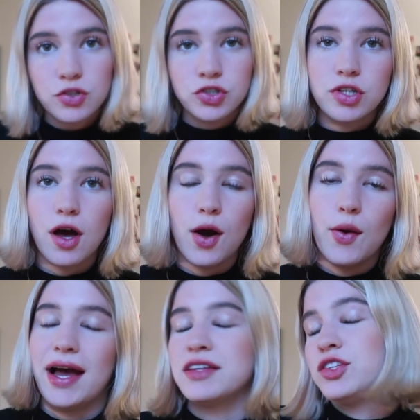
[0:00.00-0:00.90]

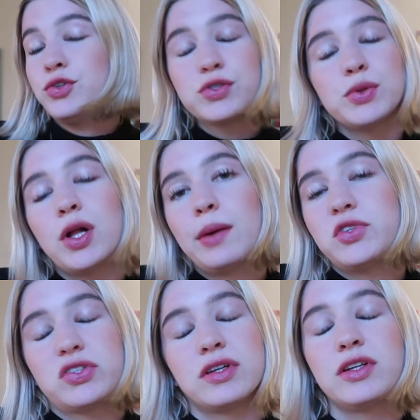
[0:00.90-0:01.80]
So as usual,
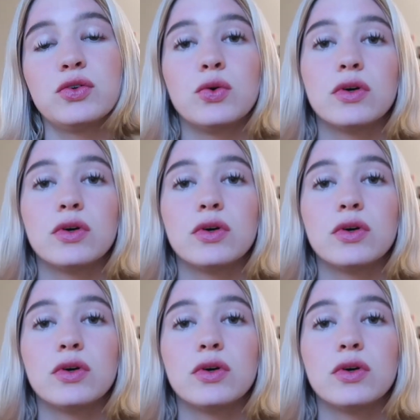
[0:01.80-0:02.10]
I'm just going to